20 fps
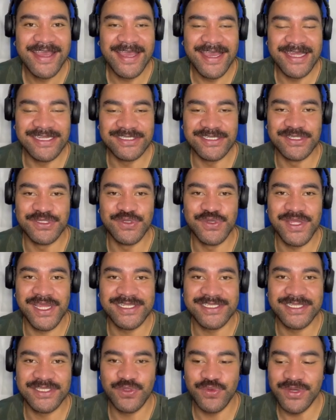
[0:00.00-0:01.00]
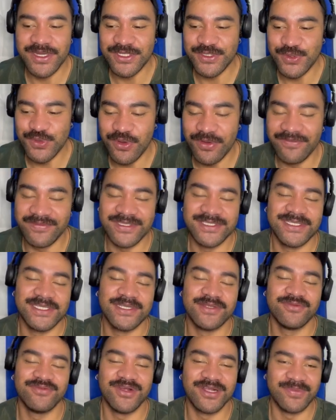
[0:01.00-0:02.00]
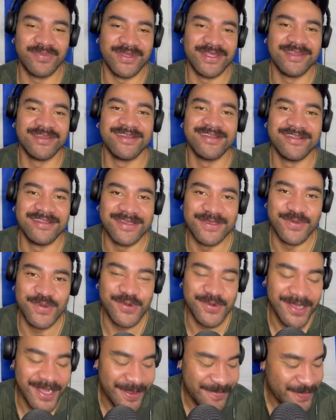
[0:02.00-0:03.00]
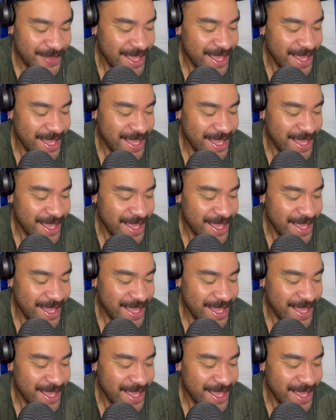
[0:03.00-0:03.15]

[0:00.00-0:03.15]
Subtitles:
into the 2022, obviously, Rugby League World Cup.